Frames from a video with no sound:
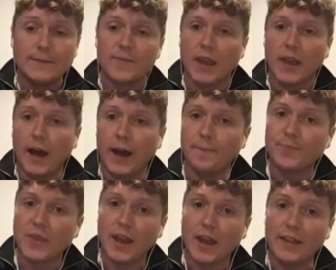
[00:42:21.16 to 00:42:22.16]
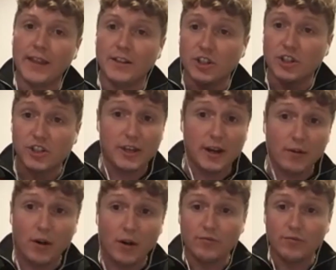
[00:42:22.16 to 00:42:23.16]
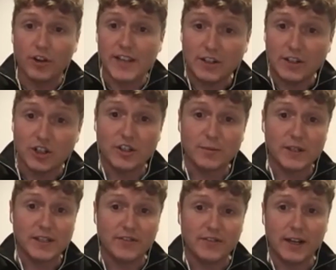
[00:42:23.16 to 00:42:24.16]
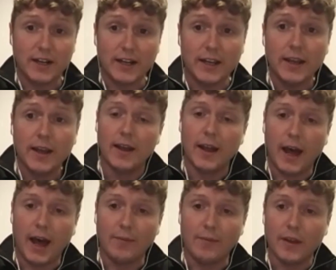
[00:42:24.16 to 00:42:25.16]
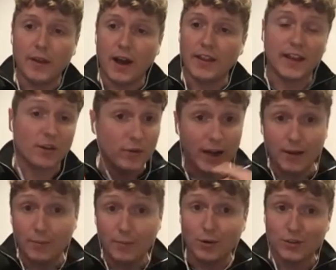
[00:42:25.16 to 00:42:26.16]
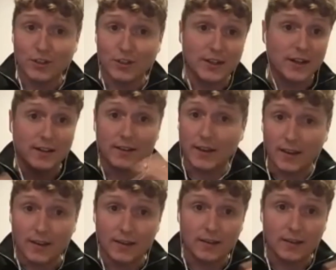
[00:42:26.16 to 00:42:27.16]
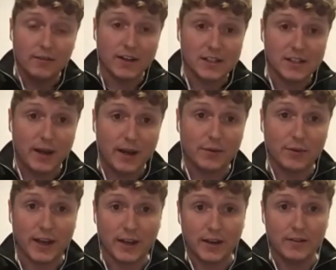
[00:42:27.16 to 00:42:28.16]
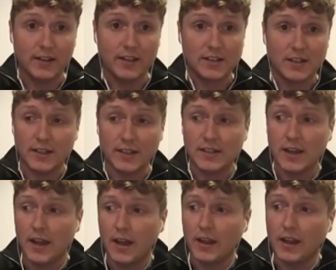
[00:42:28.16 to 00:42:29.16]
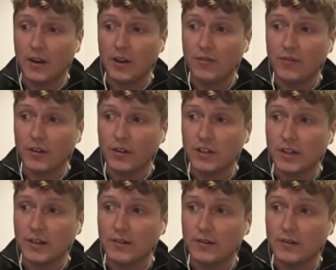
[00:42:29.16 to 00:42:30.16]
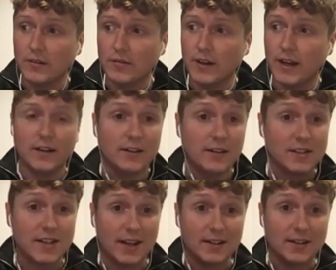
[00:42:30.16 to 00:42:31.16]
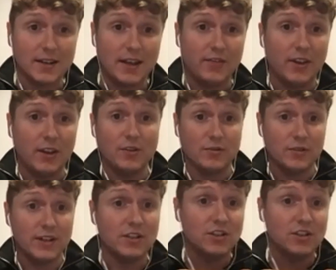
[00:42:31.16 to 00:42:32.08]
And then just, on retention specifically, I think it's really important, and I think that the rest of the panel would echo this, that, you've got to really understand if a user is,